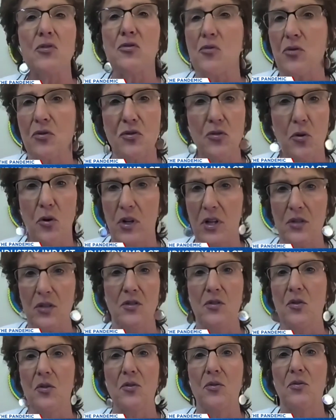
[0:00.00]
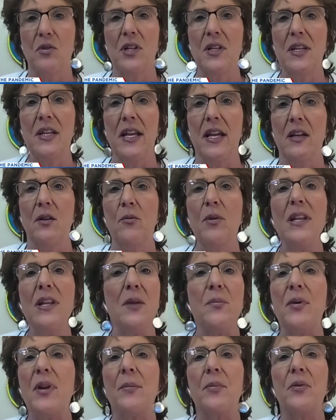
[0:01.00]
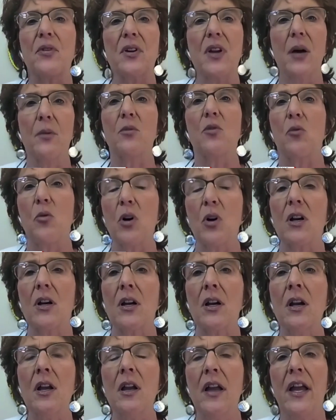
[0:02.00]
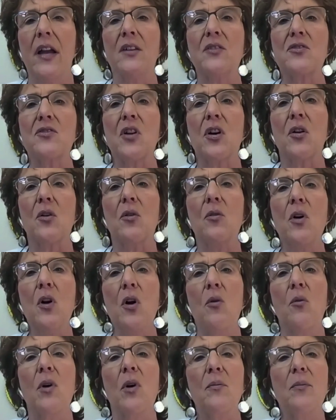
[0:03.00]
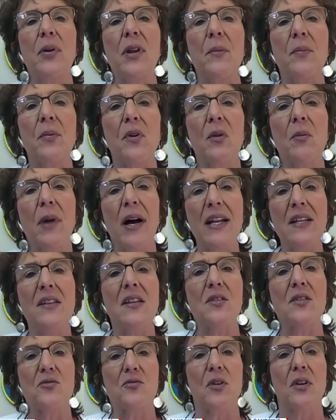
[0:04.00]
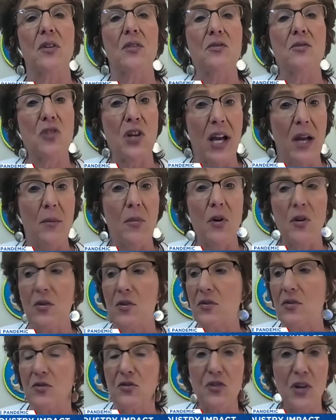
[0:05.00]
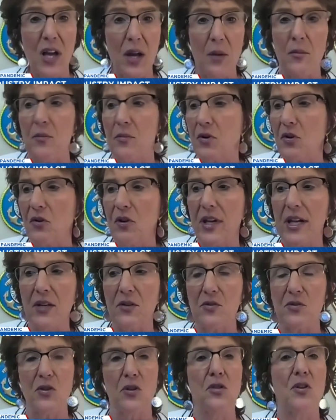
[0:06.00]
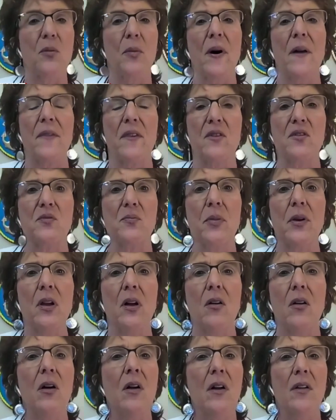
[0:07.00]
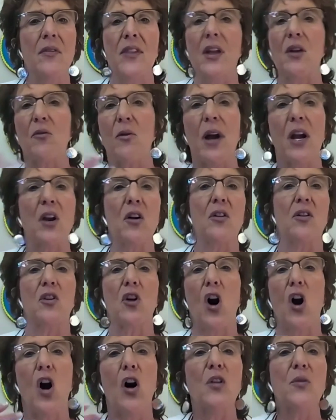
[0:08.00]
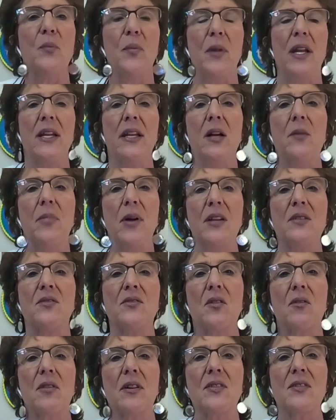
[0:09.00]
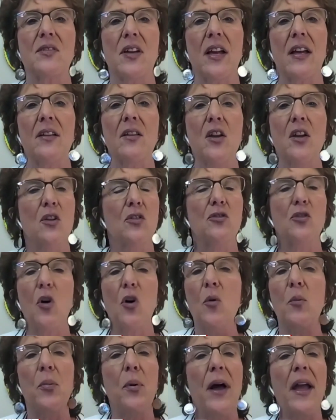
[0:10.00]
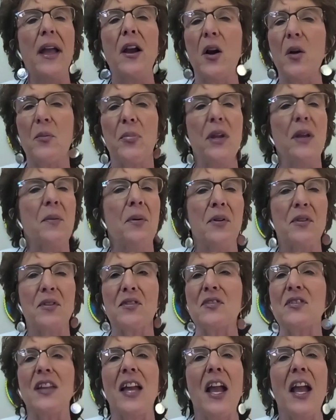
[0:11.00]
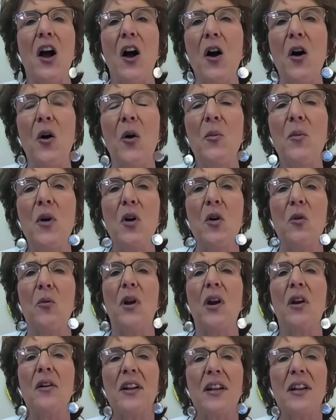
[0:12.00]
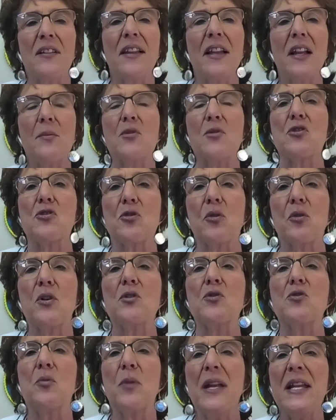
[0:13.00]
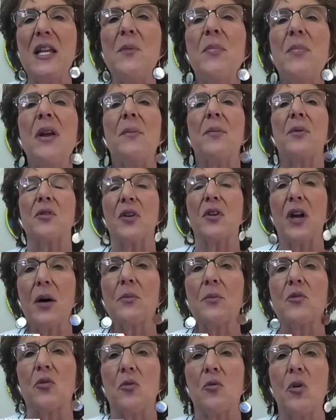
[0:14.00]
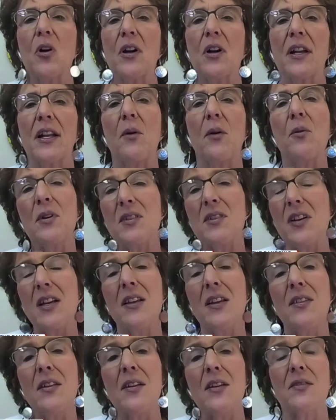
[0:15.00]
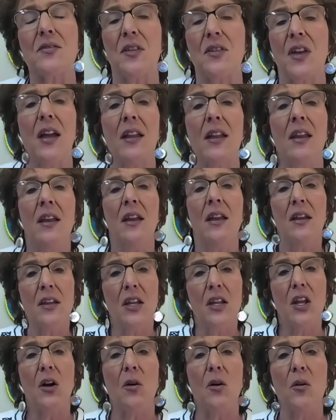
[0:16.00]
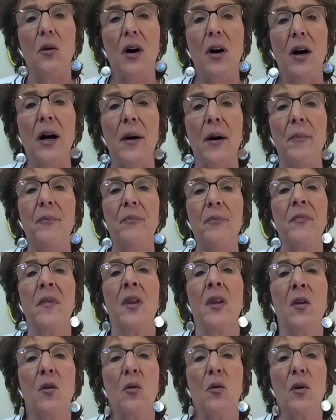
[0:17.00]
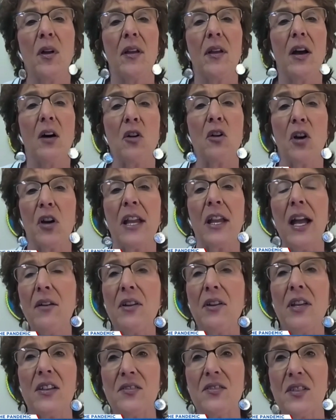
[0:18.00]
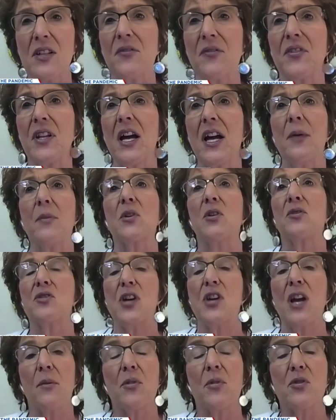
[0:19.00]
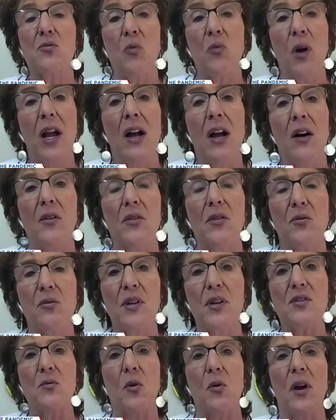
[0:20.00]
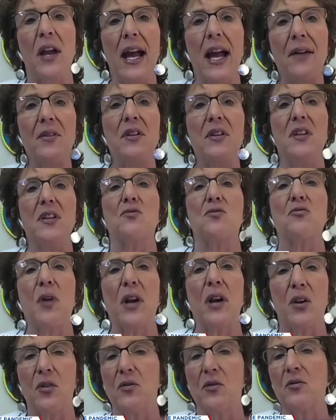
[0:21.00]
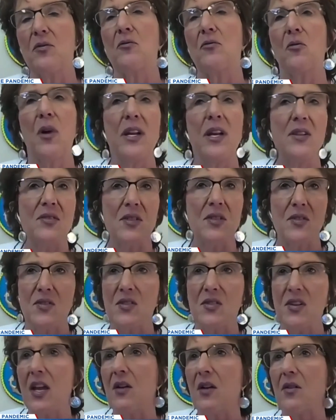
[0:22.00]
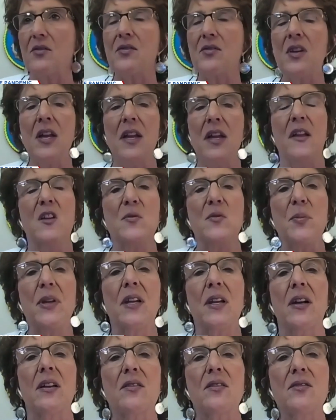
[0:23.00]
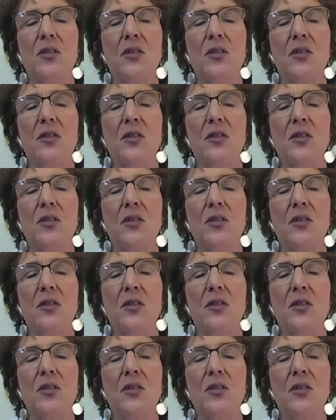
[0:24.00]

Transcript: shortage in Northern Indiana. We need people to come to work. And so when people in my district, job earners, job creators heard about this bill, they record called me and basically said, don't pay our people to stay home. We're in a labor shortage. We need people to come to work. And I will tell you this, that, you know, Elkhart County has done a phenomenal job as well. And the reason we're having these record rates and sales is because the